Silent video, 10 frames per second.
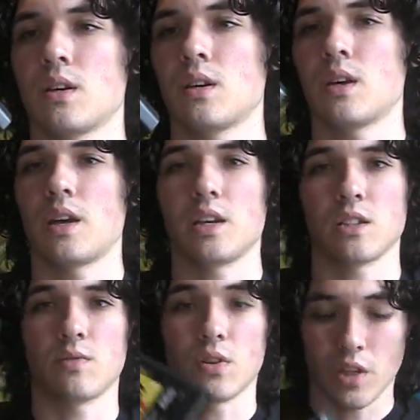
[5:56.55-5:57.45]
I
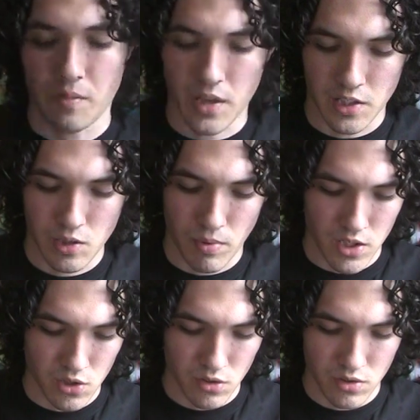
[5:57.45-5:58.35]
guess they felt like being
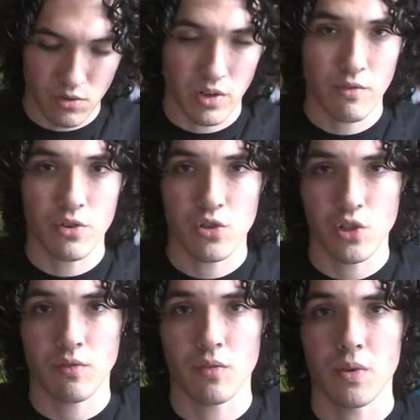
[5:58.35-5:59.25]
special, so whenever you
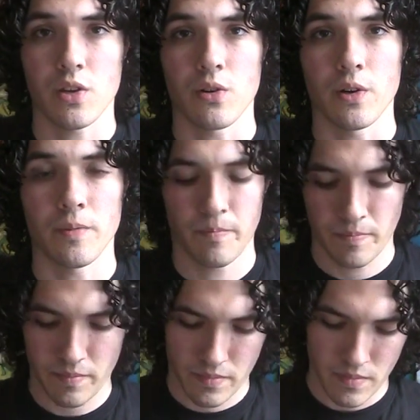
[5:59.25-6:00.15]
shove them in your
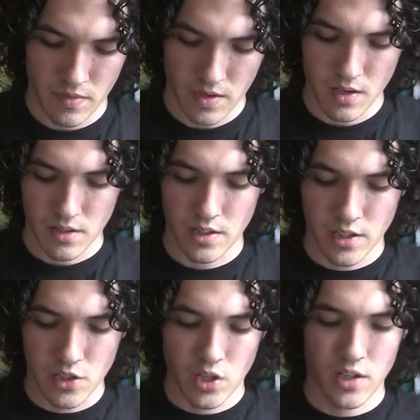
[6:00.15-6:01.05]

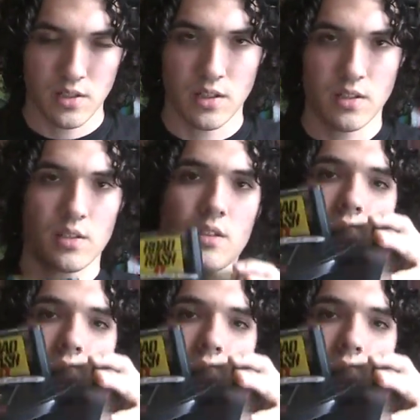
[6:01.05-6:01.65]
Sega Genesis,